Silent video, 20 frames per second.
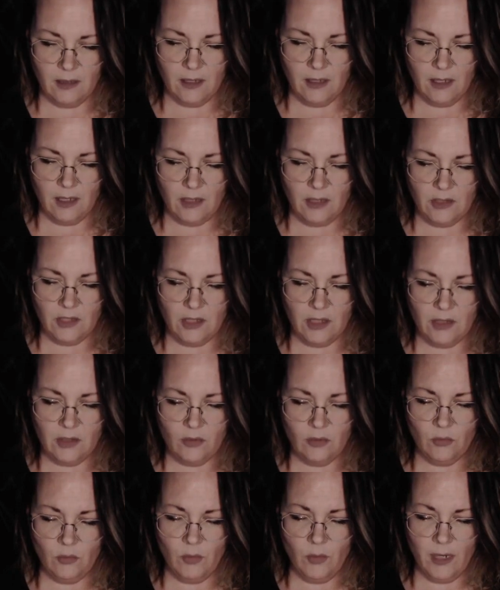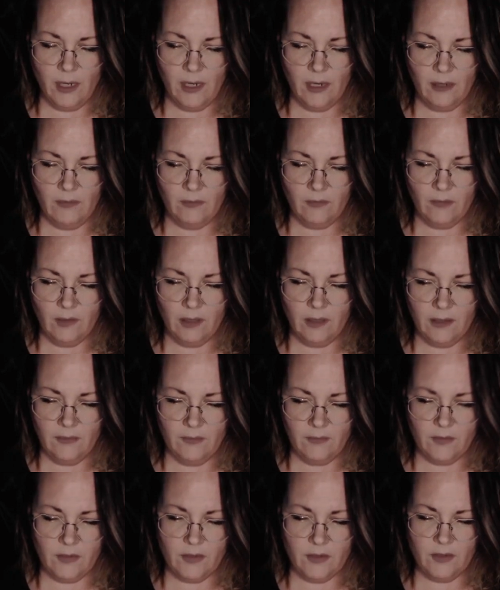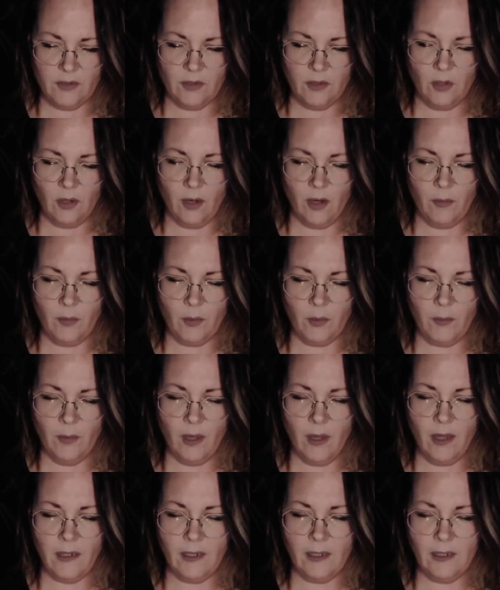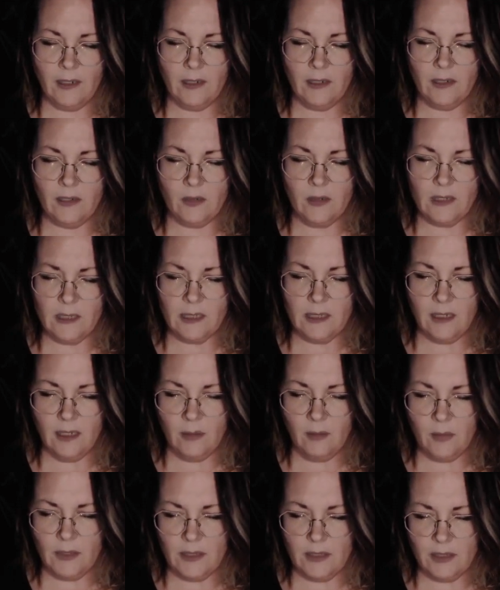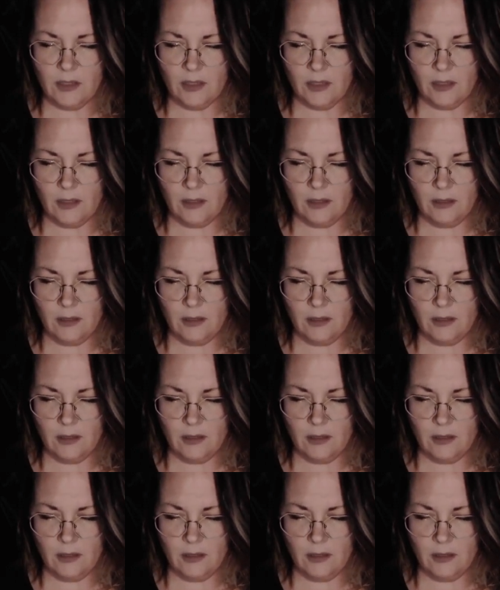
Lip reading: A gentle wave lifts your upper body into a sitting position.